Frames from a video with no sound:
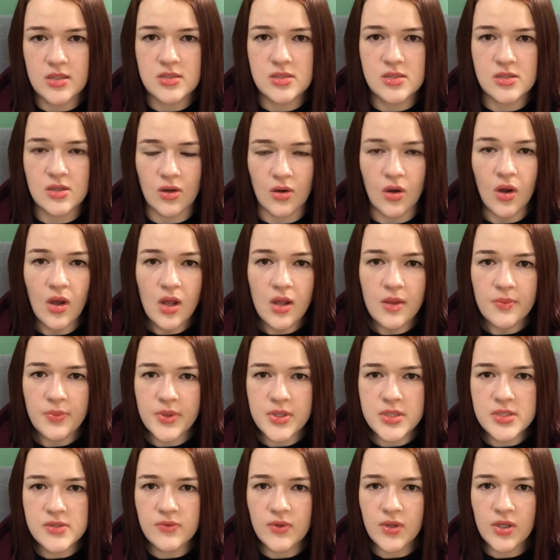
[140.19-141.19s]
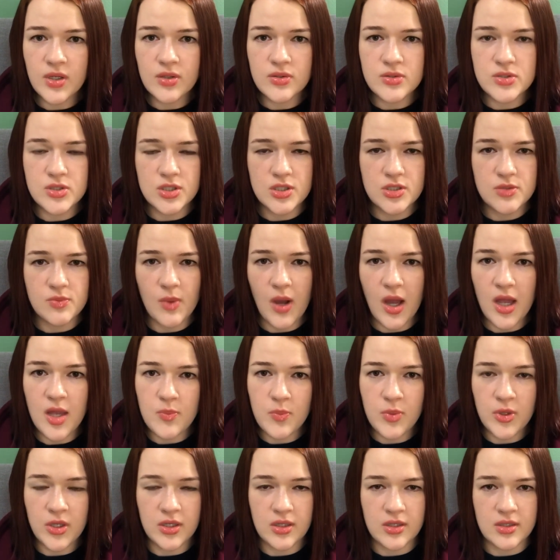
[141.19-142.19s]
So this video is just my
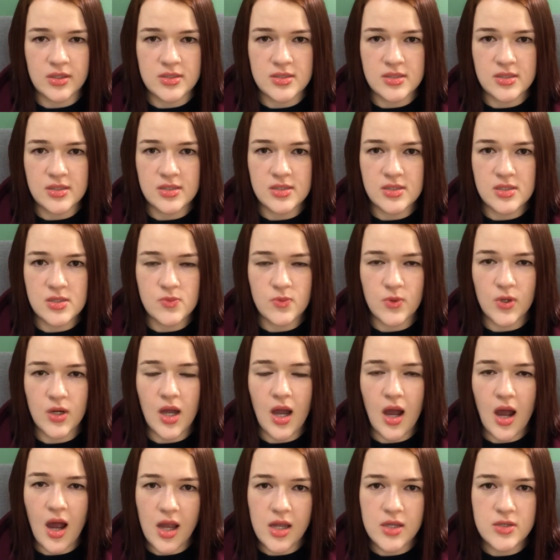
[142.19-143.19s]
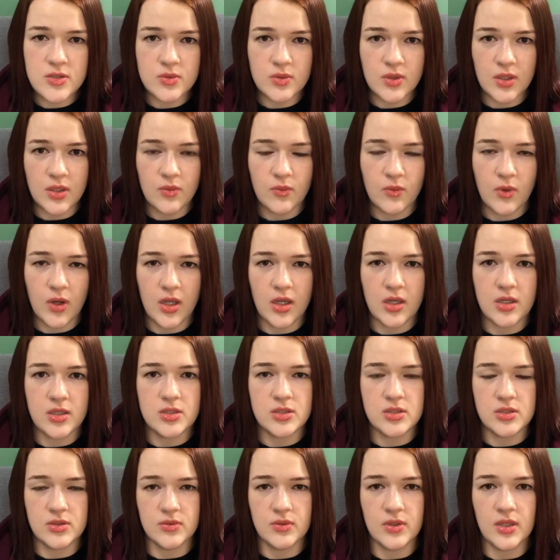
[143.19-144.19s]
opinions. This is what I do and why I
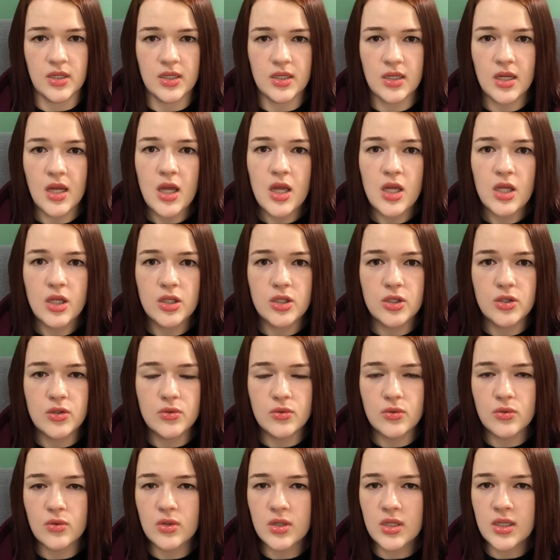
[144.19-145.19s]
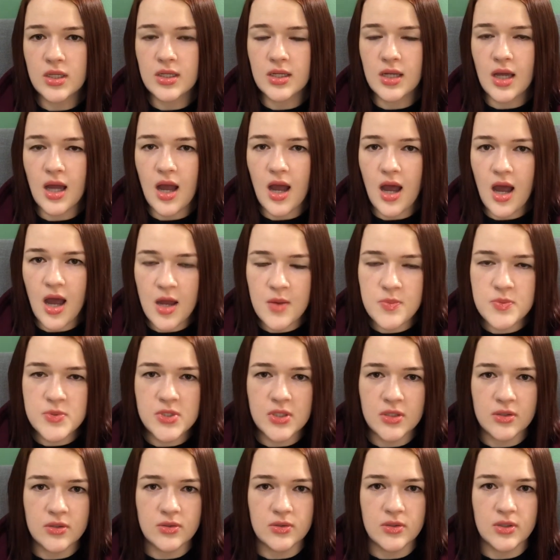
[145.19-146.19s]
do it. You can
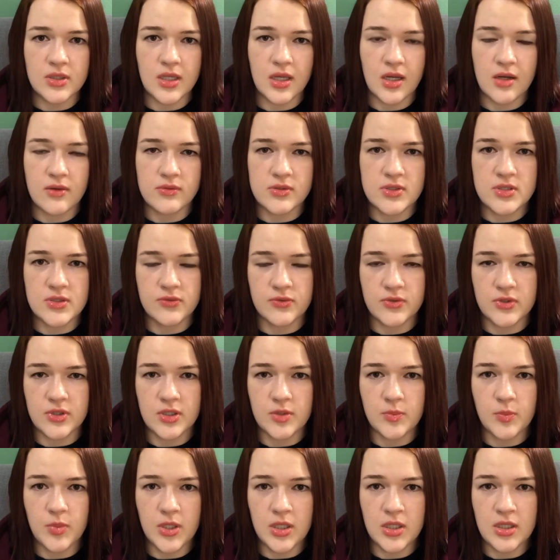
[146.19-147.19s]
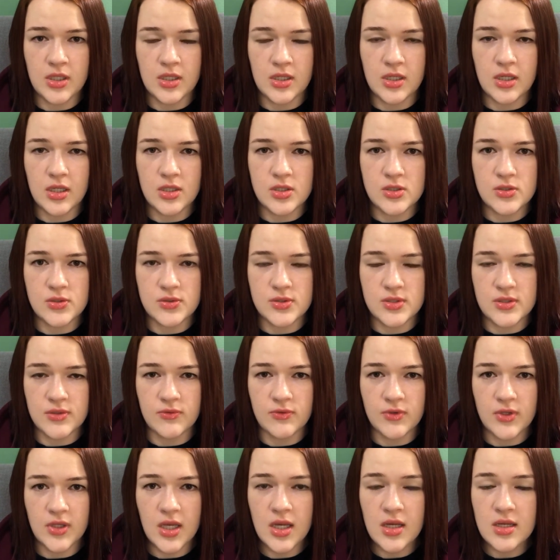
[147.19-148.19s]
absolutely have a different opinion and do
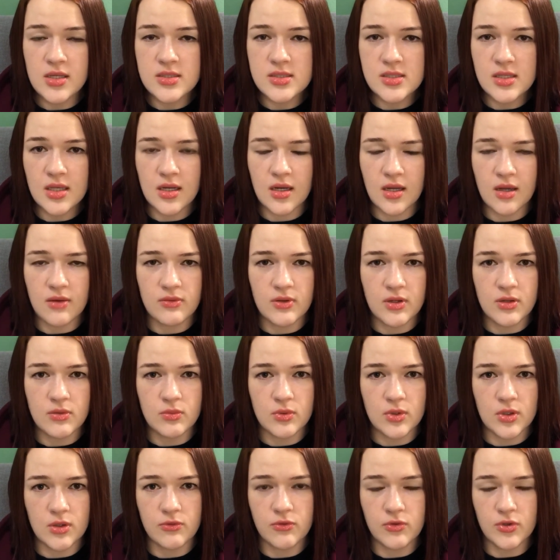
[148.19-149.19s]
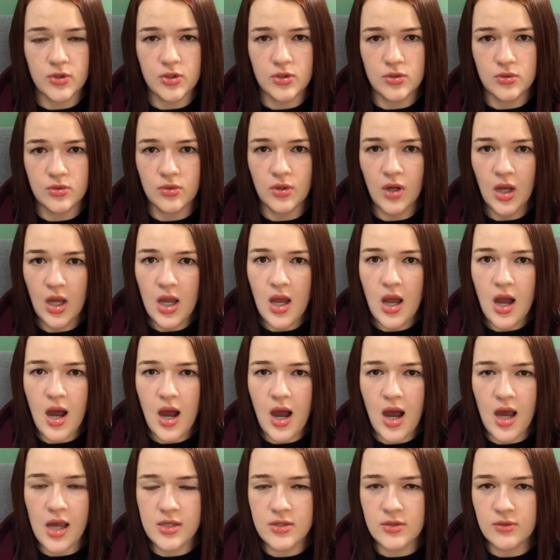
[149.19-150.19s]
something else and have that work for you.
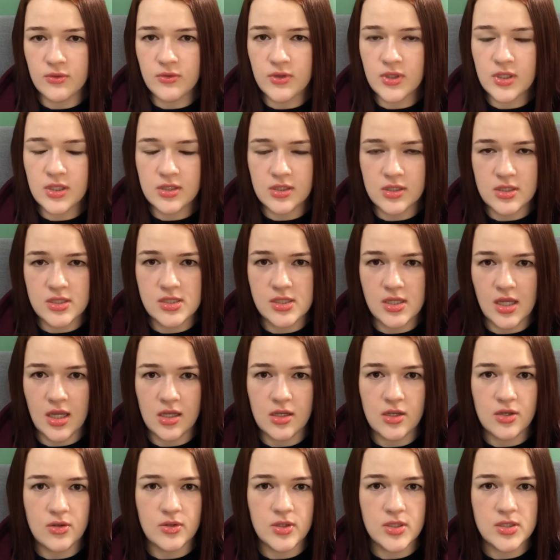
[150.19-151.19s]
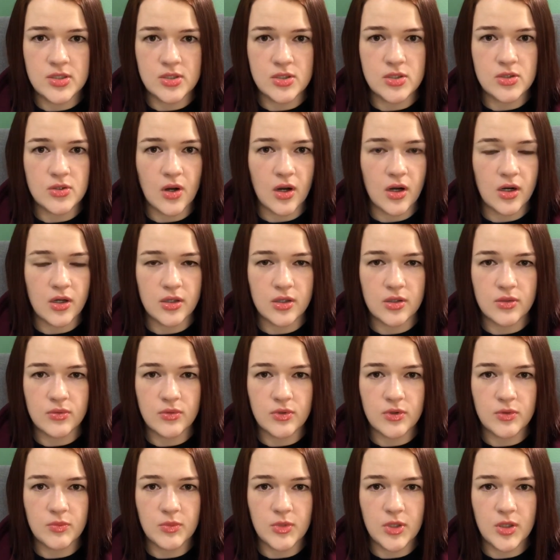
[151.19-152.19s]
I don't think there's any reason to argue
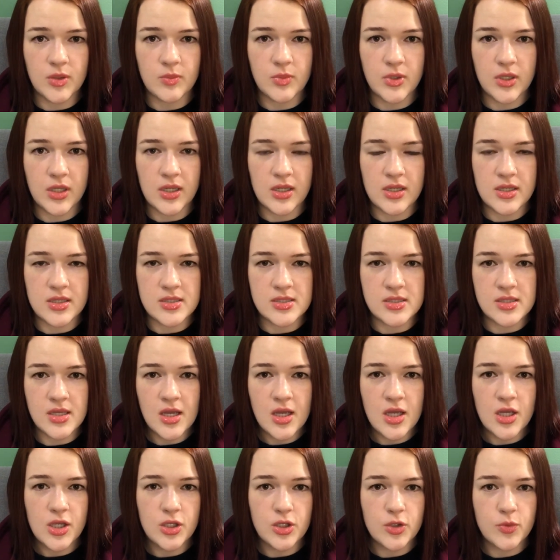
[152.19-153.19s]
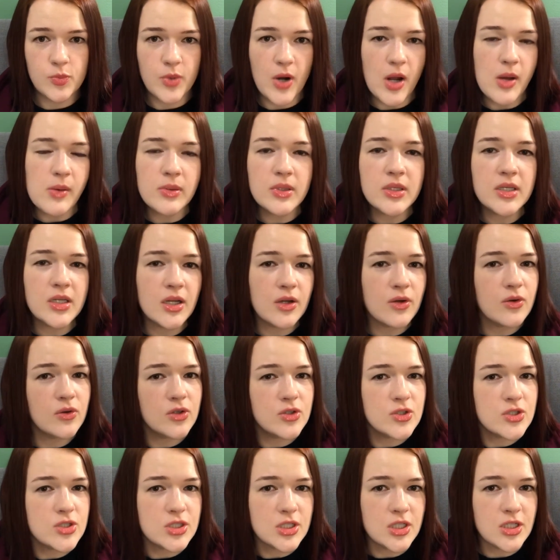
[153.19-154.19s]
with me because you're probably not
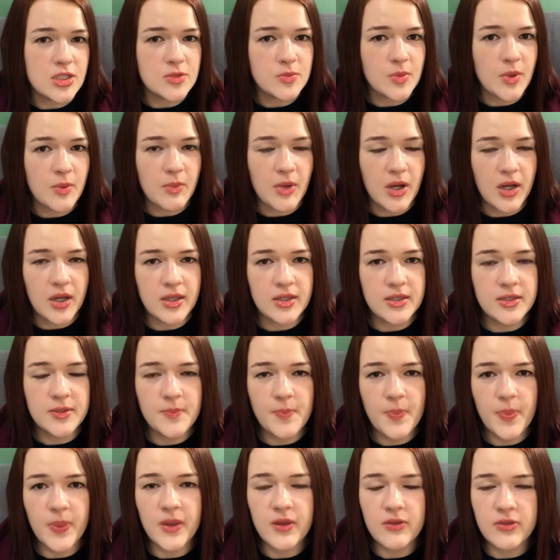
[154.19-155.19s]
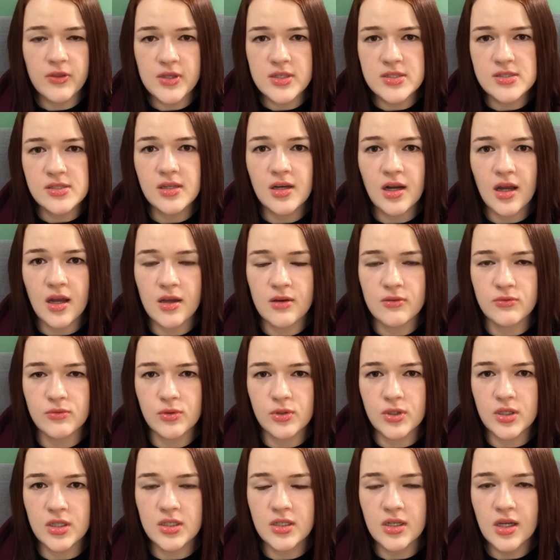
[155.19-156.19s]
going to change my mind. The things that I
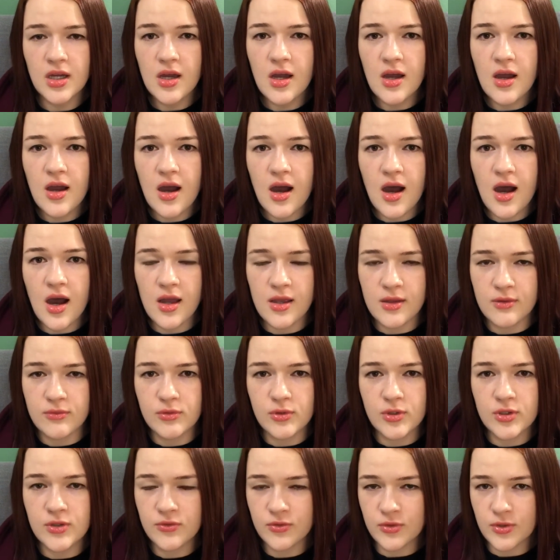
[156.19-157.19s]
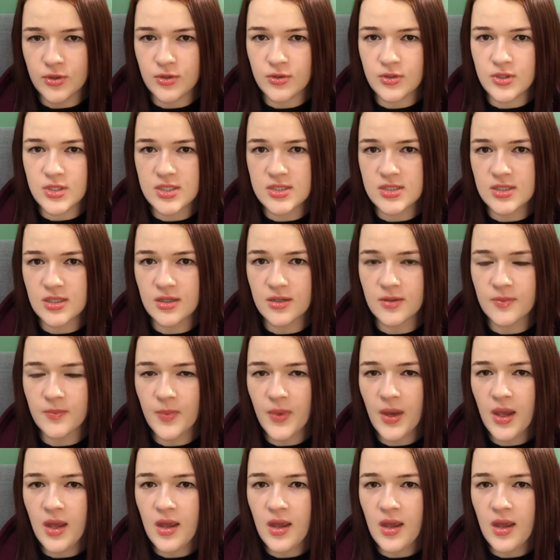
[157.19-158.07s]
avoid for a reason.